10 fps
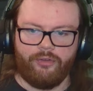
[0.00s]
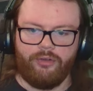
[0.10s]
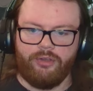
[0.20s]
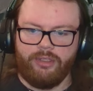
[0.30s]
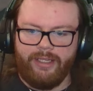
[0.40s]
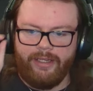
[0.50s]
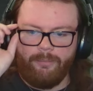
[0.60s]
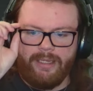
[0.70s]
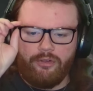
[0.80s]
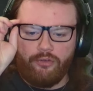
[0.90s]
a little
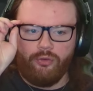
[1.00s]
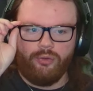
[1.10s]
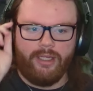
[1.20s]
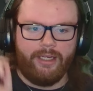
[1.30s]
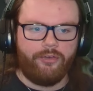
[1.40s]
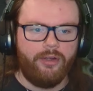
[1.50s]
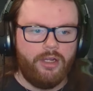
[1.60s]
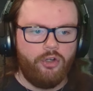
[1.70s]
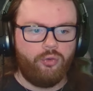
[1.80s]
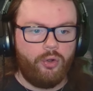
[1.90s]
bit too late.
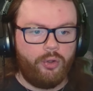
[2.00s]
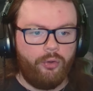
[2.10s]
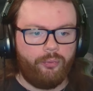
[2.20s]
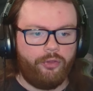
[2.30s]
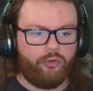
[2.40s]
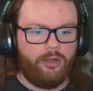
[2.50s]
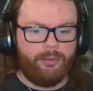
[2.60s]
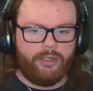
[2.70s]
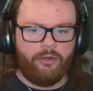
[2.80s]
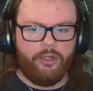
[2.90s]
Drogoz with the triple kill,